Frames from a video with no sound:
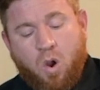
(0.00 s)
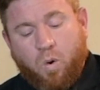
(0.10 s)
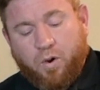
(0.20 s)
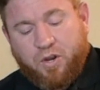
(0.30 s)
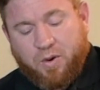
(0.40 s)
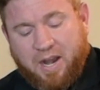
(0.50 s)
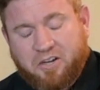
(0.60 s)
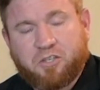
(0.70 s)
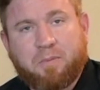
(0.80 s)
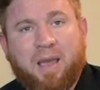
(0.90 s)
or you can
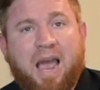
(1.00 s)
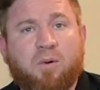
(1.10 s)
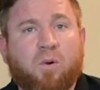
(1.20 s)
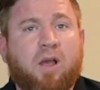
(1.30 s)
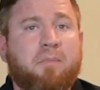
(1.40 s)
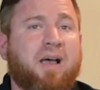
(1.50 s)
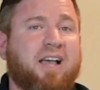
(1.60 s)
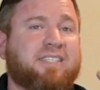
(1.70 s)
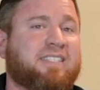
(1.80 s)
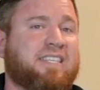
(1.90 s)
actually power up
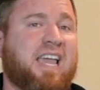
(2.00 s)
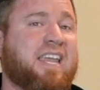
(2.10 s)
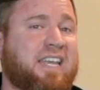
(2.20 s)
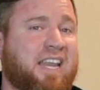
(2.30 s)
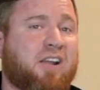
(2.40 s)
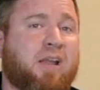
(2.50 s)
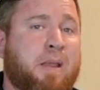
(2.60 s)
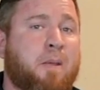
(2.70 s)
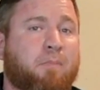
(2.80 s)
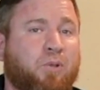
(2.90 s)
a
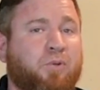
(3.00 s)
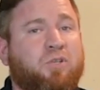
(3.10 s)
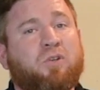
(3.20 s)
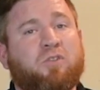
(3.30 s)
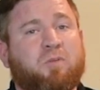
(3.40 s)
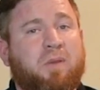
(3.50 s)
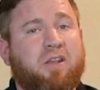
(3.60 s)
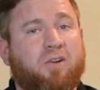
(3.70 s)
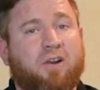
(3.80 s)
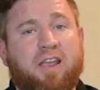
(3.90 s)
secondary Bluetooth
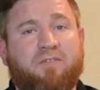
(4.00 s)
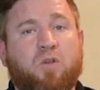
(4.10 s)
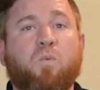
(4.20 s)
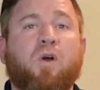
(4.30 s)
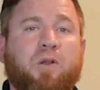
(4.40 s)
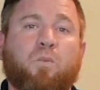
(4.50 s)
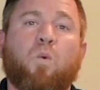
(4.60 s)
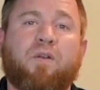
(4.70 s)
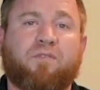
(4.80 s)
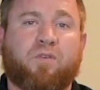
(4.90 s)
speaker if you wanted
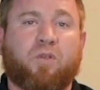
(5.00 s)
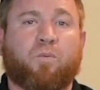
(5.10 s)
one for the